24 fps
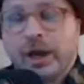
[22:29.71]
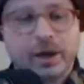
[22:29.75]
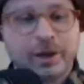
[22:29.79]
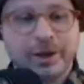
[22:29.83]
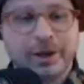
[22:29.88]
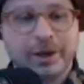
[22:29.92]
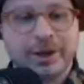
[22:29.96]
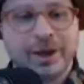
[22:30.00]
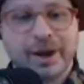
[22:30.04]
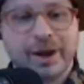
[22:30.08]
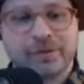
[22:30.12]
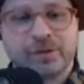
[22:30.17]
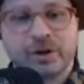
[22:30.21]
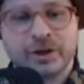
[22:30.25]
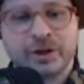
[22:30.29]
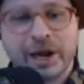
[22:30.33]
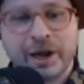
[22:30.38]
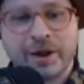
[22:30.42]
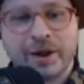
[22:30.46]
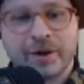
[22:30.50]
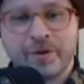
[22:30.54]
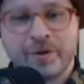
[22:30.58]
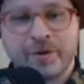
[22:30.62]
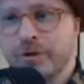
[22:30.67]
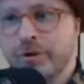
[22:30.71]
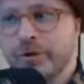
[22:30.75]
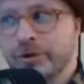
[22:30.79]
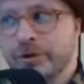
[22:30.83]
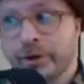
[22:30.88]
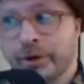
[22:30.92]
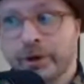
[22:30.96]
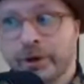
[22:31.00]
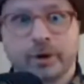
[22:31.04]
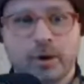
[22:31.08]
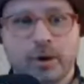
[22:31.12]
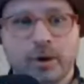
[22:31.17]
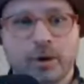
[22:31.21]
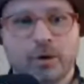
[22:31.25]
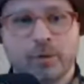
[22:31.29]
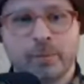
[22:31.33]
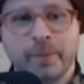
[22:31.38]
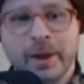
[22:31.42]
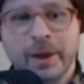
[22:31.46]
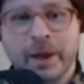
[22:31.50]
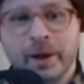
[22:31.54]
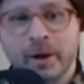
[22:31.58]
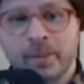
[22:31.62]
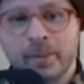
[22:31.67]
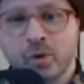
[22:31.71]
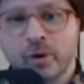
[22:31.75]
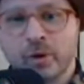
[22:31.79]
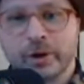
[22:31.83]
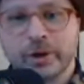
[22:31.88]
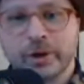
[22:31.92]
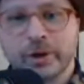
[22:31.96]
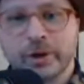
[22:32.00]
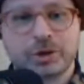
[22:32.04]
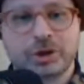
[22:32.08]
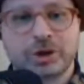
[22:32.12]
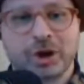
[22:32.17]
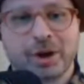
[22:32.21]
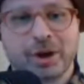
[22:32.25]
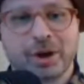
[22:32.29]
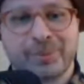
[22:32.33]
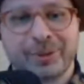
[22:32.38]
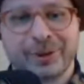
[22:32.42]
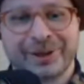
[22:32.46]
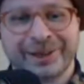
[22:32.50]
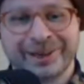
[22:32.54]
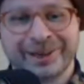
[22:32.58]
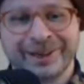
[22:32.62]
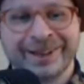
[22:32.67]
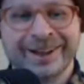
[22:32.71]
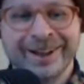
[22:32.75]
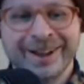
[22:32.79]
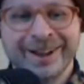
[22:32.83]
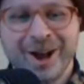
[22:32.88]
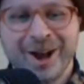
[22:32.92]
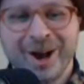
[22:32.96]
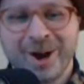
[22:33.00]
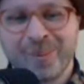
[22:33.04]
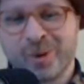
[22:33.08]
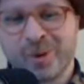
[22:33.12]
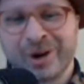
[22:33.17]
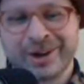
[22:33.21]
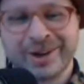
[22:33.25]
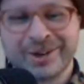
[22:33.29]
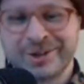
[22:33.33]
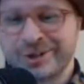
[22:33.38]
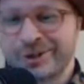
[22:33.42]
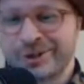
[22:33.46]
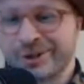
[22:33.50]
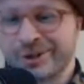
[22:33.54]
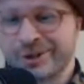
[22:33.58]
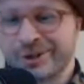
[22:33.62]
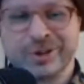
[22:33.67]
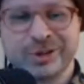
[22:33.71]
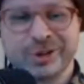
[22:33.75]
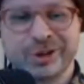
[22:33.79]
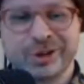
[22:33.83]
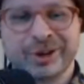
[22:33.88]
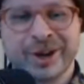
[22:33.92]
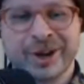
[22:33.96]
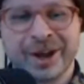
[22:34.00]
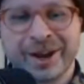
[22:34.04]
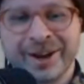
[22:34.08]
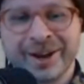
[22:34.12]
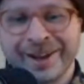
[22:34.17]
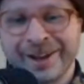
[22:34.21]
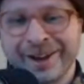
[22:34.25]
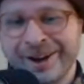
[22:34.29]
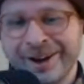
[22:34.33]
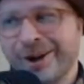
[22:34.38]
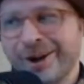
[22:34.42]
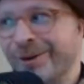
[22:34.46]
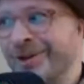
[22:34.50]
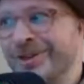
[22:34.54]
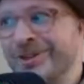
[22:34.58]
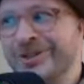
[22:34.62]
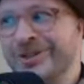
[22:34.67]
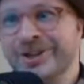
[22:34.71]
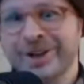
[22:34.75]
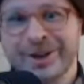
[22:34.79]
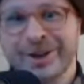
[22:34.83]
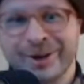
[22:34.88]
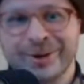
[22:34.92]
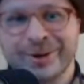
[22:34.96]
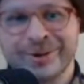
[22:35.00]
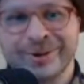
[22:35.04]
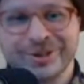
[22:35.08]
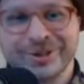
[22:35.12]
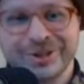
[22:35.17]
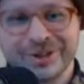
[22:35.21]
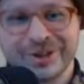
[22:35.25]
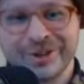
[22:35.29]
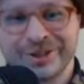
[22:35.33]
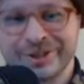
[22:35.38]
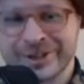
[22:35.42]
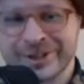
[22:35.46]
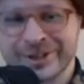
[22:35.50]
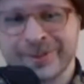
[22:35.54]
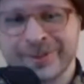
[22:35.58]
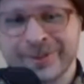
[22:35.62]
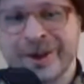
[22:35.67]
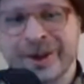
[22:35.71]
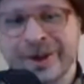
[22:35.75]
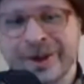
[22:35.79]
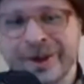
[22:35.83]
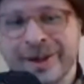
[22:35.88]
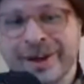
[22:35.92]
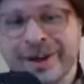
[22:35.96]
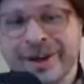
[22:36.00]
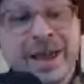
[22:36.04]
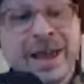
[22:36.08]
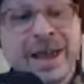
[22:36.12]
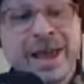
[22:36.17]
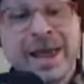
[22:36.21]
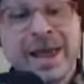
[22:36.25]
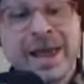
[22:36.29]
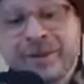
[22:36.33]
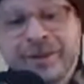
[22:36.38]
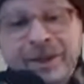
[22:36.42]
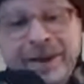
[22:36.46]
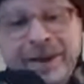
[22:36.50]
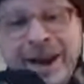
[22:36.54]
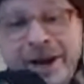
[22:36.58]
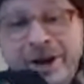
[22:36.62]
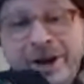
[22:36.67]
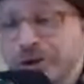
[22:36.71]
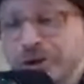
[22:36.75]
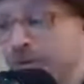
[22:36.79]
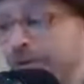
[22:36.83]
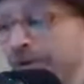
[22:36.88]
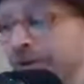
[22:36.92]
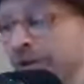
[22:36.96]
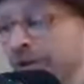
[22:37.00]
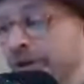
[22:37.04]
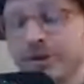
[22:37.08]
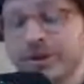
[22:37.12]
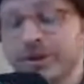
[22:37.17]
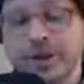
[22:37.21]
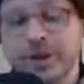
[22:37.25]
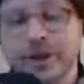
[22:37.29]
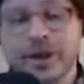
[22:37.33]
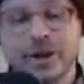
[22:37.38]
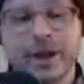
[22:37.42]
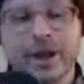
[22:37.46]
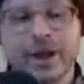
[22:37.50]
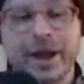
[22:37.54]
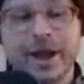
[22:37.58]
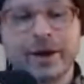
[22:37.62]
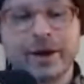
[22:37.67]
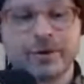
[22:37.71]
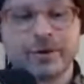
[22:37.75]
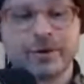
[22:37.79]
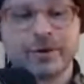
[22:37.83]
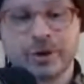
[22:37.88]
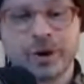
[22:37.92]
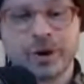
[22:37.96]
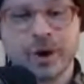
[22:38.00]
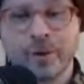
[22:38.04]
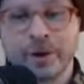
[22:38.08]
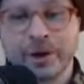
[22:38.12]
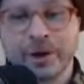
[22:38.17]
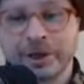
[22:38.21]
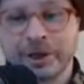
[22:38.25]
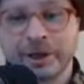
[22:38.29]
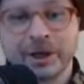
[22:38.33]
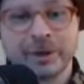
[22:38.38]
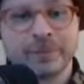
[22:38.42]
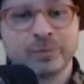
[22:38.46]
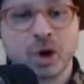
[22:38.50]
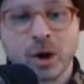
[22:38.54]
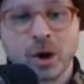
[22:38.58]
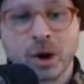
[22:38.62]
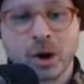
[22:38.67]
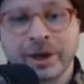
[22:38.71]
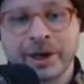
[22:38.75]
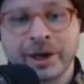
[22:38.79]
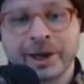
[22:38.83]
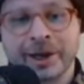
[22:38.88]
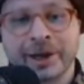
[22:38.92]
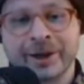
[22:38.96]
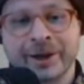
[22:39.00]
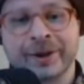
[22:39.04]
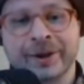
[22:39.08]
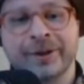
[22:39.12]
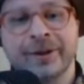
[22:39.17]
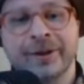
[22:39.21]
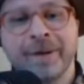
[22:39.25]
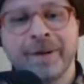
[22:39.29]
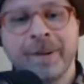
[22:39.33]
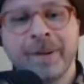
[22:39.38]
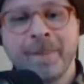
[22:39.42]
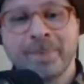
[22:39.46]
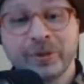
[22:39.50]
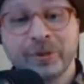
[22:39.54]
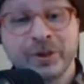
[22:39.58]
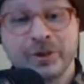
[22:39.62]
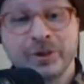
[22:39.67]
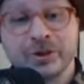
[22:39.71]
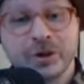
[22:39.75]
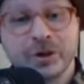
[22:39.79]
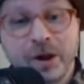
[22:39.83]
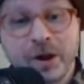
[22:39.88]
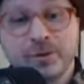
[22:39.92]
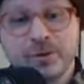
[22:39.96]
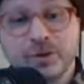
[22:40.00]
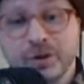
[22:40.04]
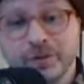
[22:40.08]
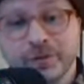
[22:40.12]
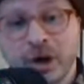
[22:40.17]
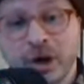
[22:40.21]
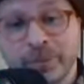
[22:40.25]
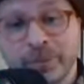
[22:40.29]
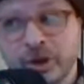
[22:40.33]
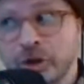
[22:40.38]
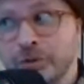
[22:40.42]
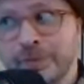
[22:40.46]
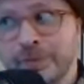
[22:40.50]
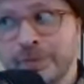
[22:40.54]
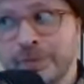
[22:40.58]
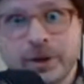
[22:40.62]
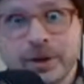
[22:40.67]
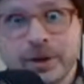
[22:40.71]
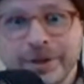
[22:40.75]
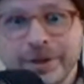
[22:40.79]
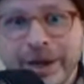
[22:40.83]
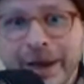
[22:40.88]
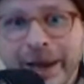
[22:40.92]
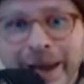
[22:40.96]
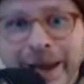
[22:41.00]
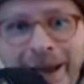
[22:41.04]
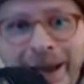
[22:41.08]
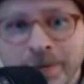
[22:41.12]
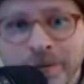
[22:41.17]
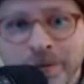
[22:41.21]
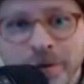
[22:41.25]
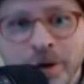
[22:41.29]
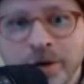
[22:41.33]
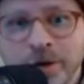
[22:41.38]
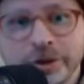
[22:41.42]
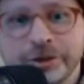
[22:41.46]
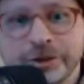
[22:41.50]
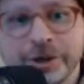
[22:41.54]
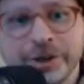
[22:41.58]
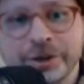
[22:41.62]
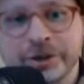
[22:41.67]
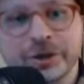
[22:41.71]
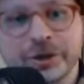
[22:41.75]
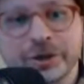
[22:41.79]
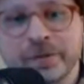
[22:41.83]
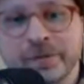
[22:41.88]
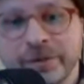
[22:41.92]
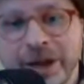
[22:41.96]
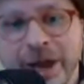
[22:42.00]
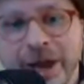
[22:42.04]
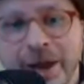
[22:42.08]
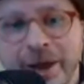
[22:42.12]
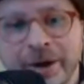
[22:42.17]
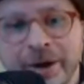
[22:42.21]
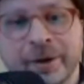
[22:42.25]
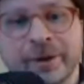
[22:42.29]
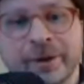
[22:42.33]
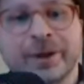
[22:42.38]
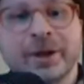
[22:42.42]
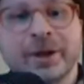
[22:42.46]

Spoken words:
every day in the news, you're like, oh man, a mortgage company, a mortgage servicer got hit. Oh, a title insurance company got hit. And naturally, the hackers are going to keep targeting these types of companies because they have all the sensitive data.